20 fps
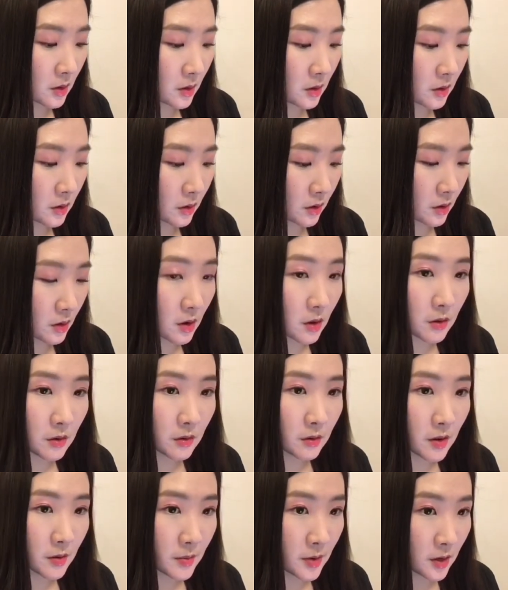The other
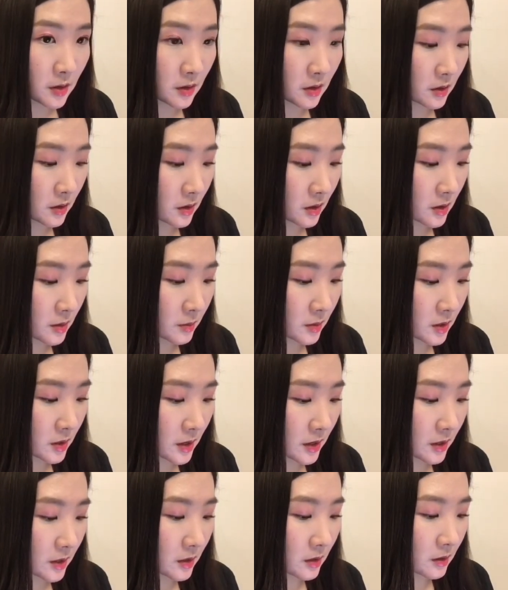ribbon is
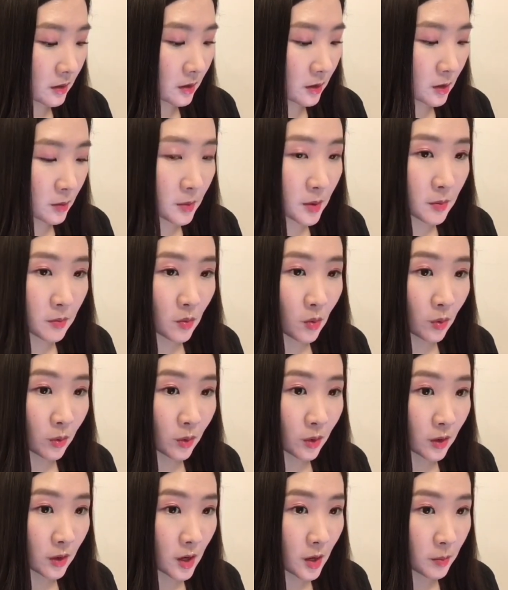standing a little bit
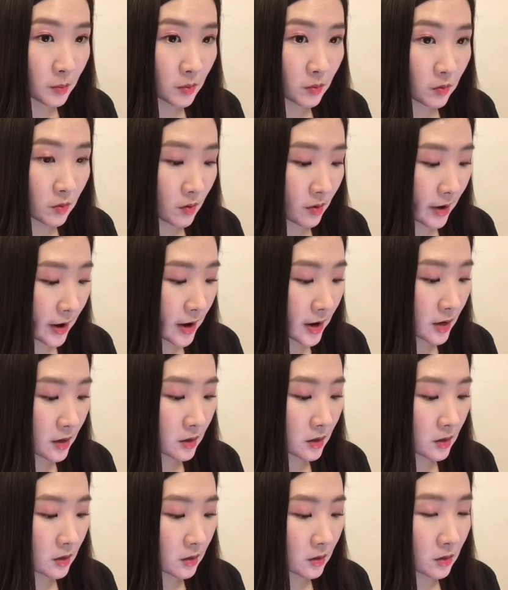more upright,
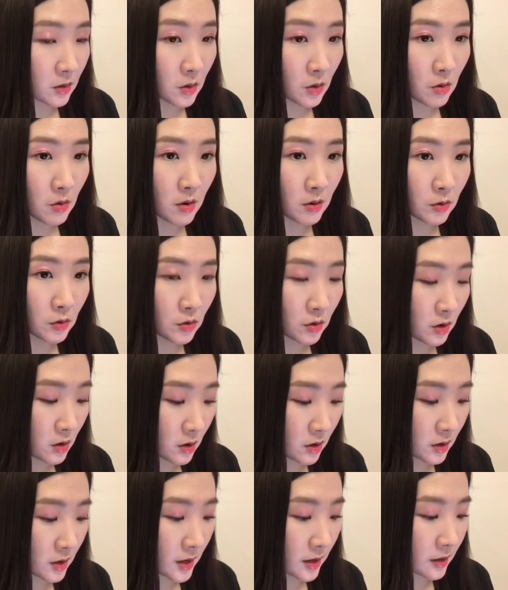so I'll draw
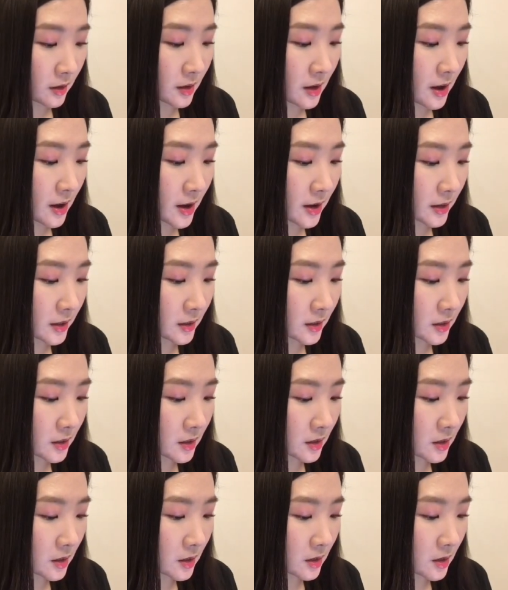it like that.
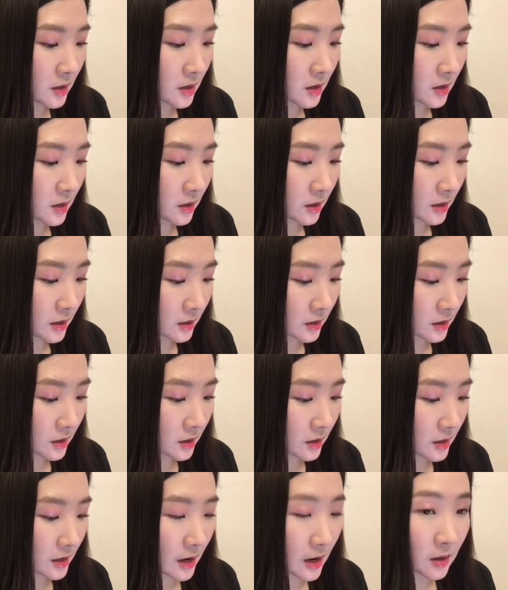This is
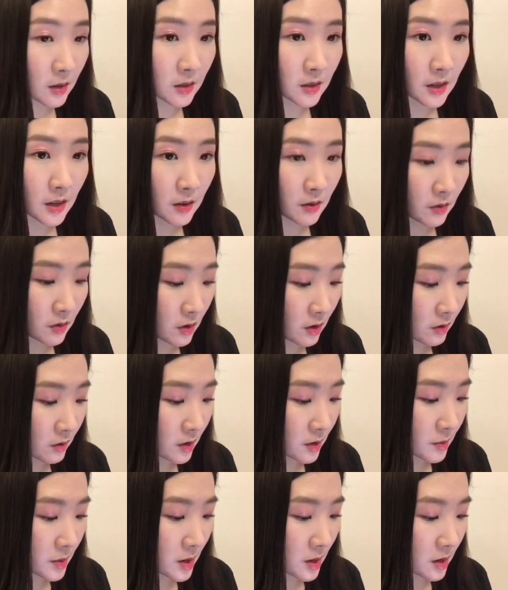the outside of the
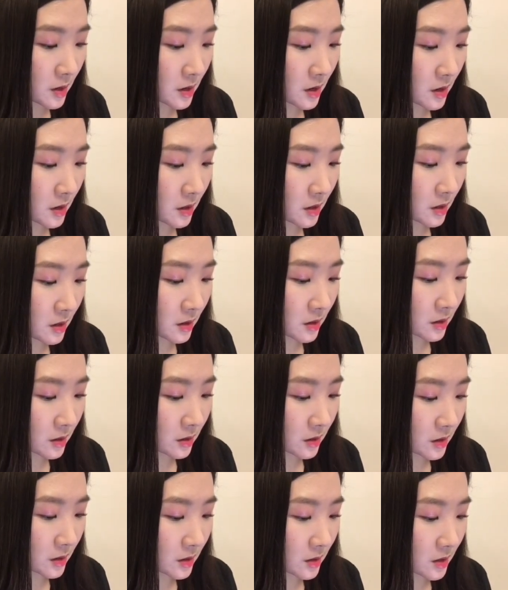ribbon, and then
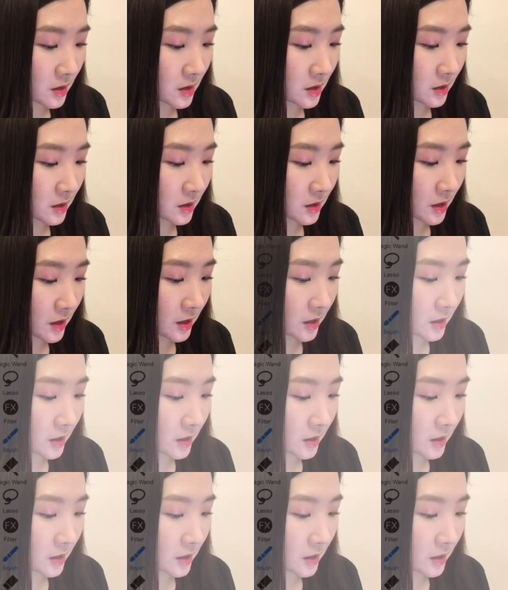this is the inside.